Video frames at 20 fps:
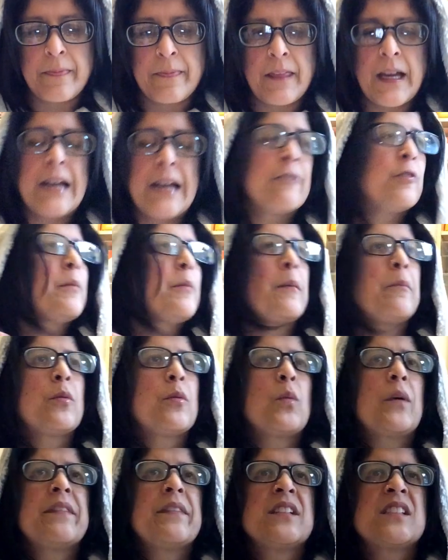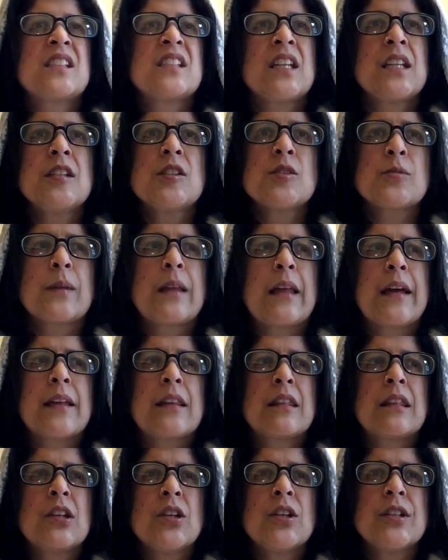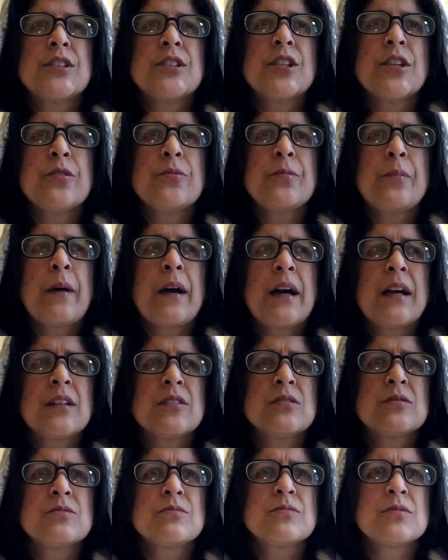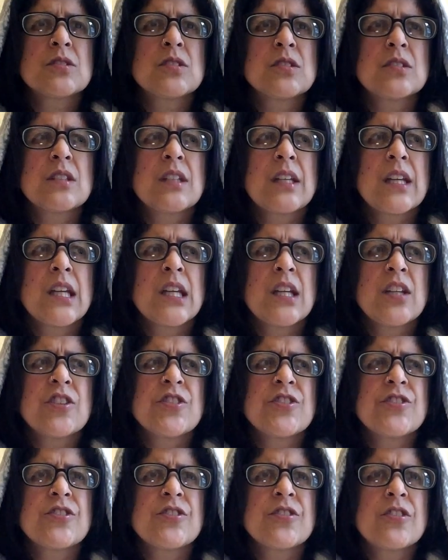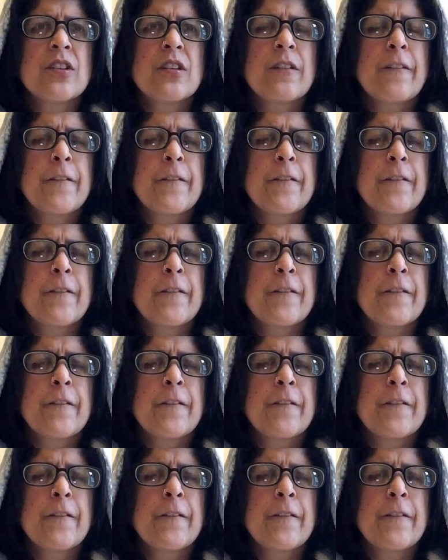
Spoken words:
But I remember when the tees were like £32-ish.